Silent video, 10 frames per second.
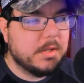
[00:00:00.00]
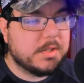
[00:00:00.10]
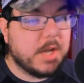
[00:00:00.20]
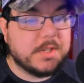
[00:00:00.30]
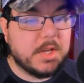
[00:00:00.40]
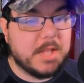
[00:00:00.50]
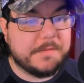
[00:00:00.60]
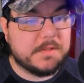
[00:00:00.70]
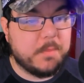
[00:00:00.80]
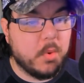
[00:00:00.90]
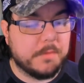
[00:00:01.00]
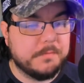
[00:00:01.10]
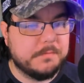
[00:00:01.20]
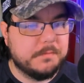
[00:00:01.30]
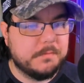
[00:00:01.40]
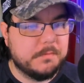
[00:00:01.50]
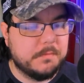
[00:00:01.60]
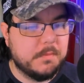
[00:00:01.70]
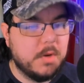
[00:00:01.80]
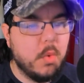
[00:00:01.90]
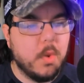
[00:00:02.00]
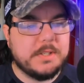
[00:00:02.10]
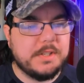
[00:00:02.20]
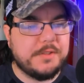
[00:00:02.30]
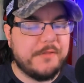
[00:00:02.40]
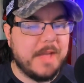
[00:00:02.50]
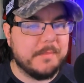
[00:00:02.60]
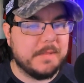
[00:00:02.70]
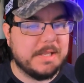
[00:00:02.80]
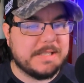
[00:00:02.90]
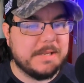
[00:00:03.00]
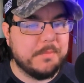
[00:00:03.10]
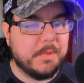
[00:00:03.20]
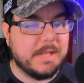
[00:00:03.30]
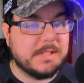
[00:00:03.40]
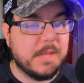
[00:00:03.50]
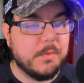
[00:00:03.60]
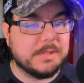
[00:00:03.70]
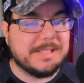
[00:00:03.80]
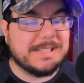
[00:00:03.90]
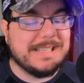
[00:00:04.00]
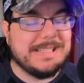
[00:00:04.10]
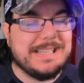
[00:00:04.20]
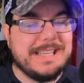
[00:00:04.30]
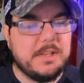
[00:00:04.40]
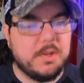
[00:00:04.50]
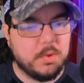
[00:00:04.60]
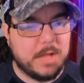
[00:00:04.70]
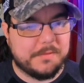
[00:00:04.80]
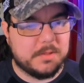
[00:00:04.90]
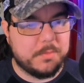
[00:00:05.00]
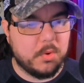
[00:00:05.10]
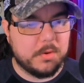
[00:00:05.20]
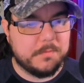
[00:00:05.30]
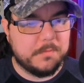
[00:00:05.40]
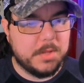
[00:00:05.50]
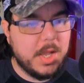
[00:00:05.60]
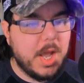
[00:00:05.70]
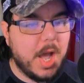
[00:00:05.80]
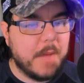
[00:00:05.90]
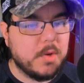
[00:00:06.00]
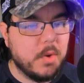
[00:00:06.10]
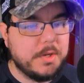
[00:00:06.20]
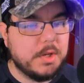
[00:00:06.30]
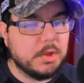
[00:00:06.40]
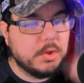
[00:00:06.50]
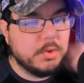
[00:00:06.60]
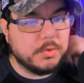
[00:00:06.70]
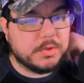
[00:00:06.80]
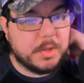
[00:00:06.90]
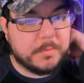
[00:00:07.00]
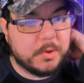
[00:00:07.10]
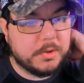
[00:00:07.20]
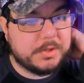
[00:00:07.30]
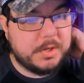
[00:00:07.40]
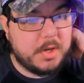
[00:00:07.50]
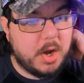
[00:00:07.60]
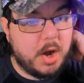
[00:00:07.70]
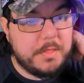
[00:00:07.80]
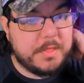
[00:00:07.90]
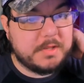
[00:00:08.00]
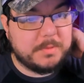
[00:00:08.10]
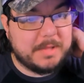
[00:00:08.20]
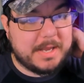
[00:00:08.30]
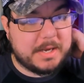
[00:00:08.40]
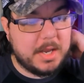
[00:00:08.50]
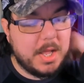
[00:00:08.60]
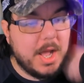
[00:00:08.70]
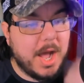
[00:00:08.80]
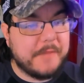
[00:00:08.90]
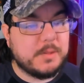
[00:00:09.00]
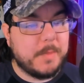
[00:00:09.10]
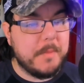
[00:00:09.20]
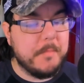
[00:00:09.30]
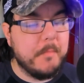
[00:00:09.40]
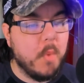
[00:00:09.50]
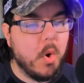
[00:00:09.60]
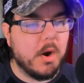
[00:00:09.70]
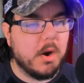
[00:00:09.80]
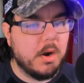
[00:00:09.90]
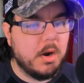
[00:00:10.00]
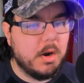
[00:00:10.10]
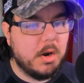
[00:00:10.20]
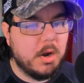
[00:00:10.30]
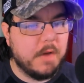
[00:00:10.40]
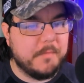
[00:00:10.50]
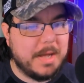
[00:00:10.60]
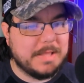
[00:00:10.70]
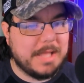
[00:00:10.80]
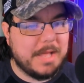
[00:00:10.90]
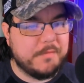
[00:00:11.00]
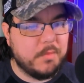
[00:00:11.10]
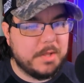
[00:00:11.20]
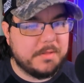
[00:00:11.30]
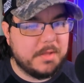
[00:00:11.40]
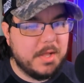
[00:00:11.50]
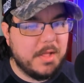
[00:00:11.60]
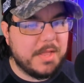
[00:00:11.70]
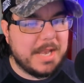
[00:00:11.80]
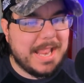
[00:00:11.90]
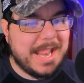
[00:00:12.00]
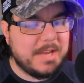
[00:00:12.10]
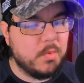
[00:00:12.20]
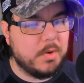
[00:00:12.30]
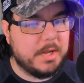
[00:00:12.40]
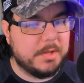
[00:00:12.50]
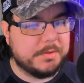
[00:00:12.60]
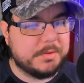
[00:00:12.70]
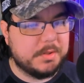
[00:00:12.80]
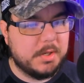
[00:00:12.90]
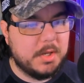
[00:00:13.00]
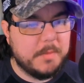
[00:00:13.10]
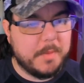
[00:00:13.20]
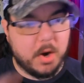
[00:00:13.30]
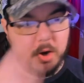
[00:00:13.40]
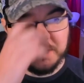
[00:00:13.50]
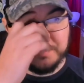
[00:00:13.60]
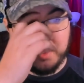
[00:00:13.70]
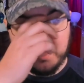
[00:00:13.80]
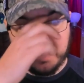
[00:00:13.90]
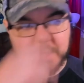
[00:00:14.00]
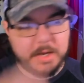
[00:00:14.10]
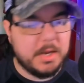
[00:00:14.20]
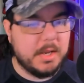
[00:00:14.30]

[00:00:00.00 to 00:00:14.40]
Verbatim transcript: Scott's on life support. Once his family is in place, they will discontinue life support. I'm going to lose the person on this planet I've spent more of my life with than anyone else. My heart is broken,